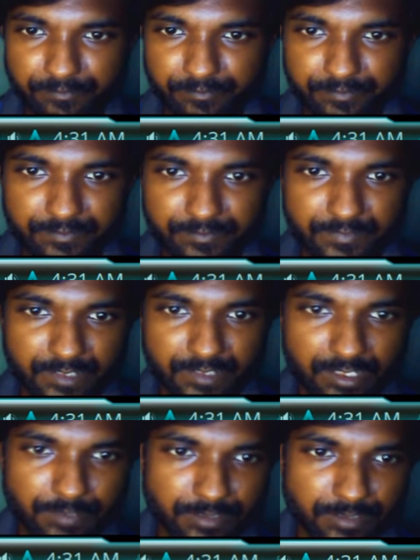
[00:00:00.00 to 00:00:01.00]

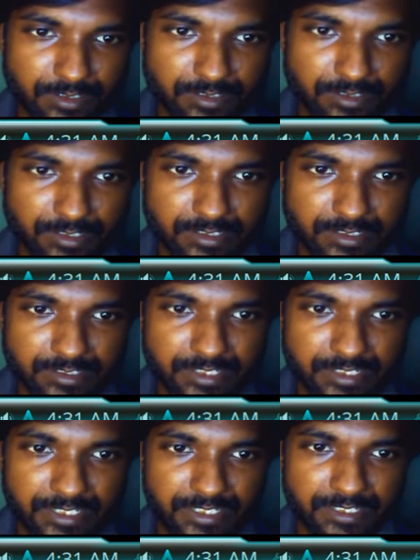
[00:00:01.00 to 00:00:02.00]
and it's
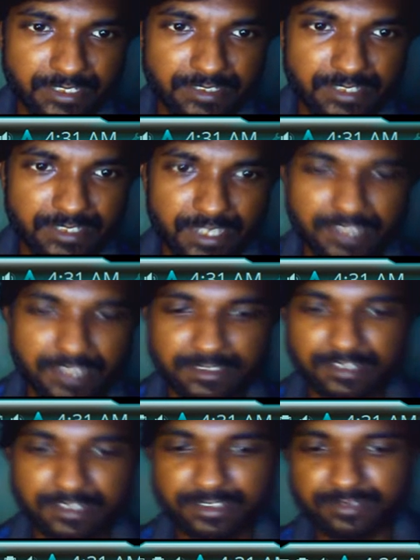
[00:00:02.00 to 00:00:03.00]
taking it as a
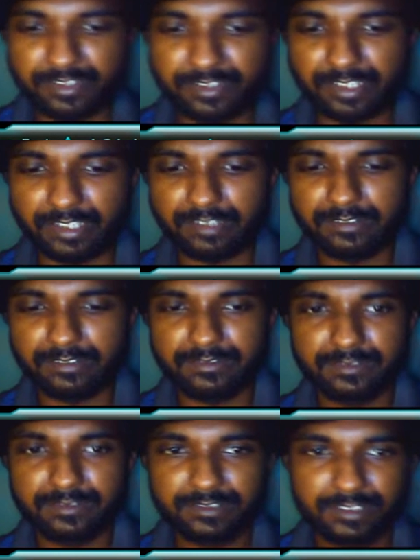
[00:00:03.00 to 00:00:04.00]
string.
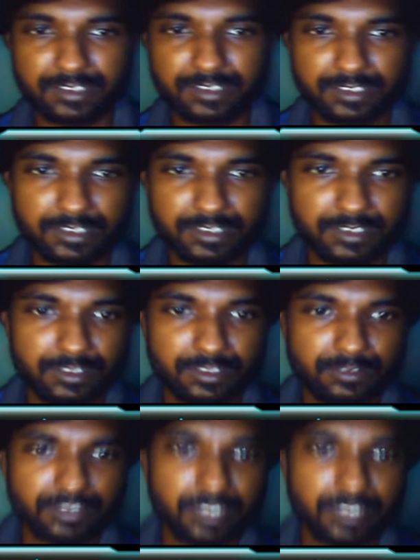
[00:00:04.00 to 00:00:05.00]

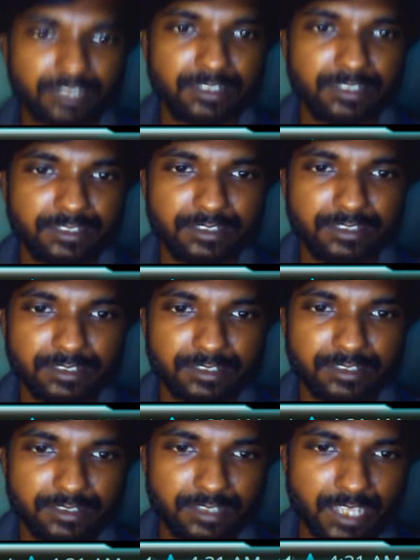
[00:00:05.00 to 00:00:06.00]
Okay,
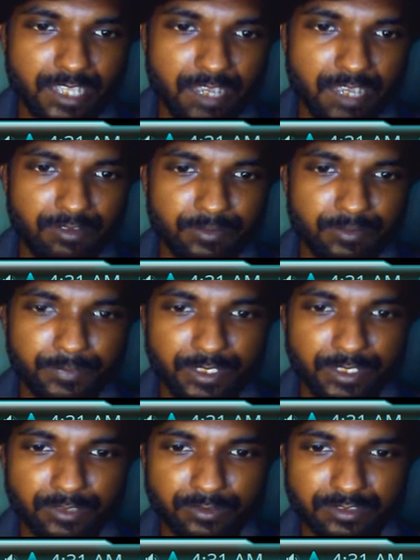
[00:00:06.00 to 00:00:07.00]
our
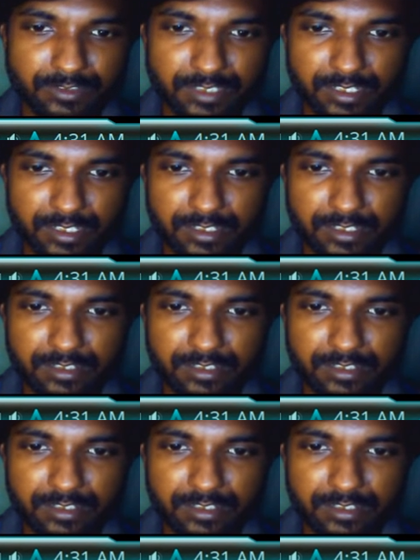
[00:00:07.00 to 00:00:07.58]
payloads are